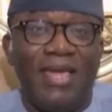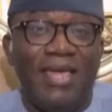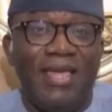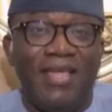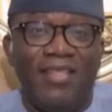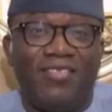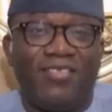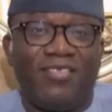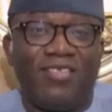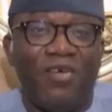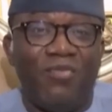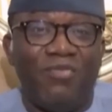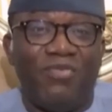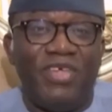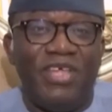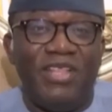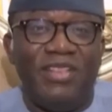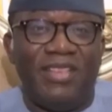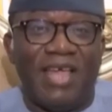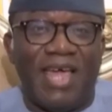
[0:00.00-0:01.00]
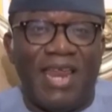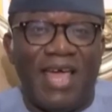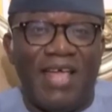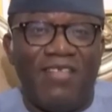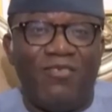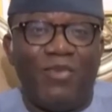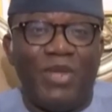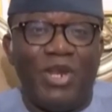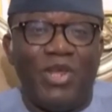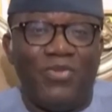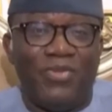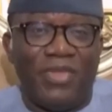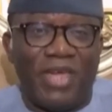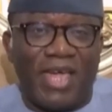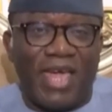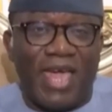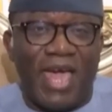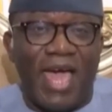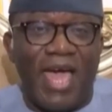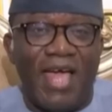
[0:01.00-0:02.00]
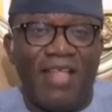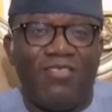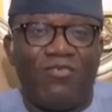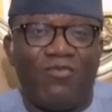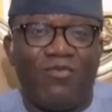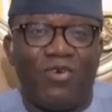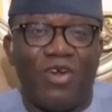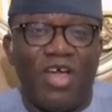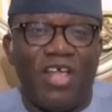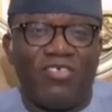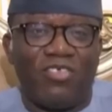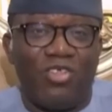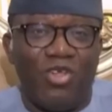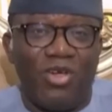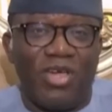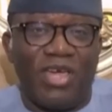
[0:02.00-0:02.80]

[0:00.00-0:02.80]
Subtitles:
it's something that has been on the cards for as long